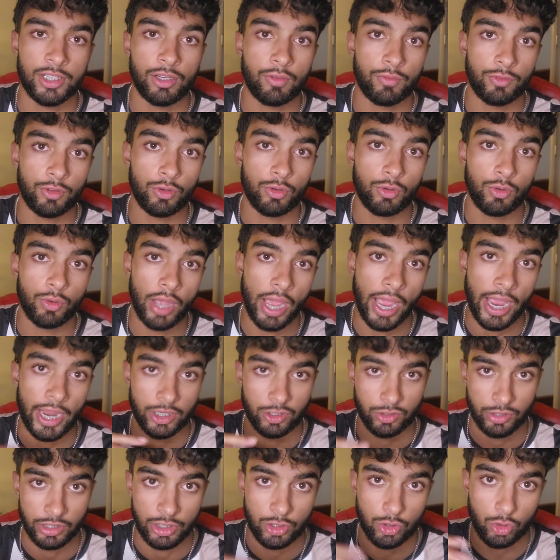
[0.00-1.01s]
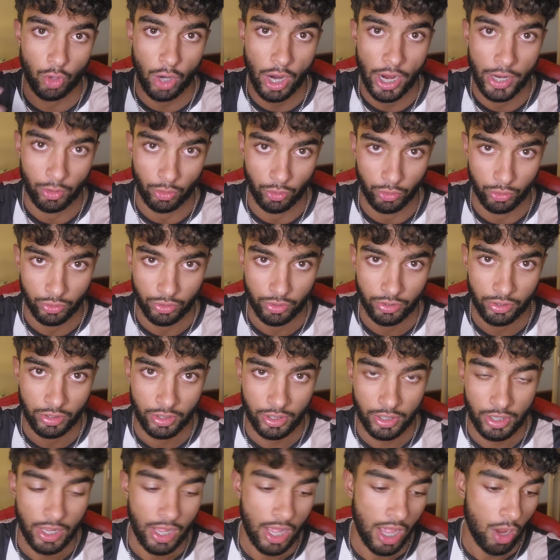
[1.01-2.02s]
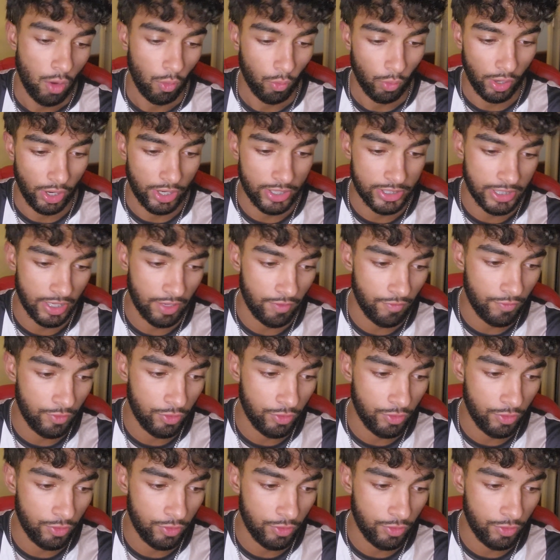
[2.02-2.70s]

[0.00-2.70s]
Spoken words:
of you actually tried on. Whereas if